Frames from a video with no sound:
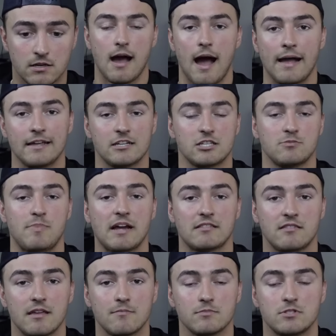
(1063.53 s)
I expect
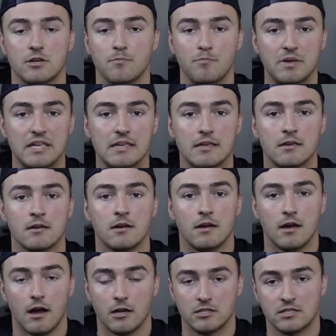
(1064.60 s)
them to be
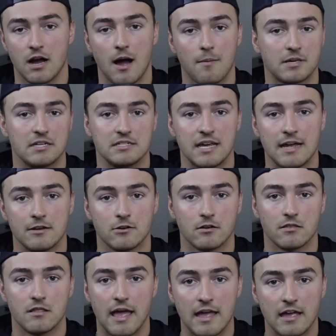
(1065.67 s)
a top contender in
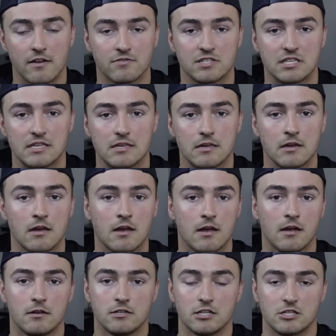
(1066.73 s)
the AFC,
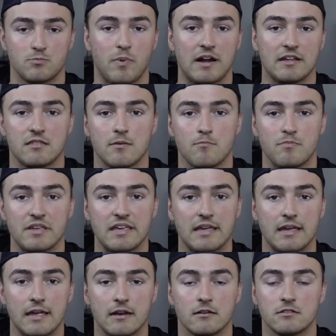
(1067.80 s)
despite them being
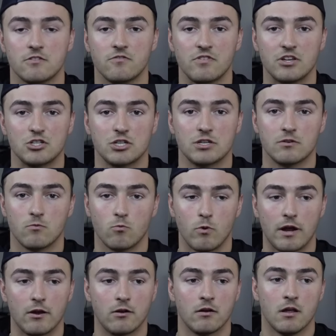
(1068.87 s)
in a division
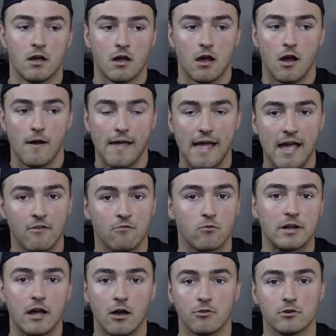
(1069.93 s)
where
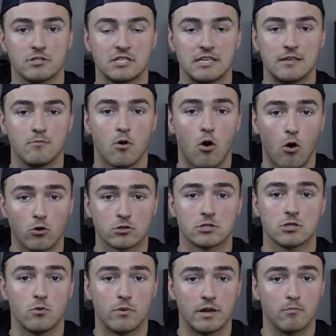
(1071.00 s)
every other team
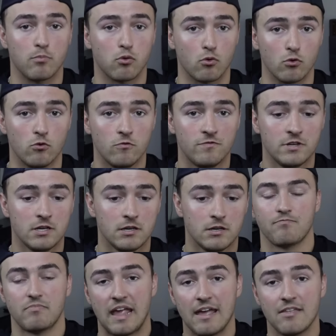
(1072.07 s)
also improved.
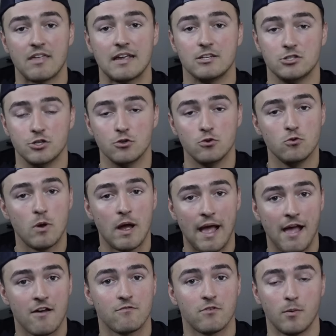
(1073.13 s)
And they do
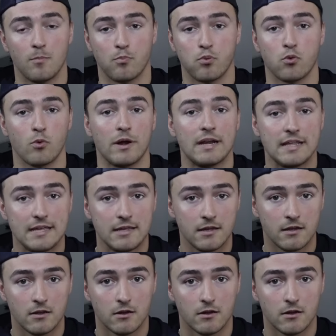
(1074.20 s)
have a pretty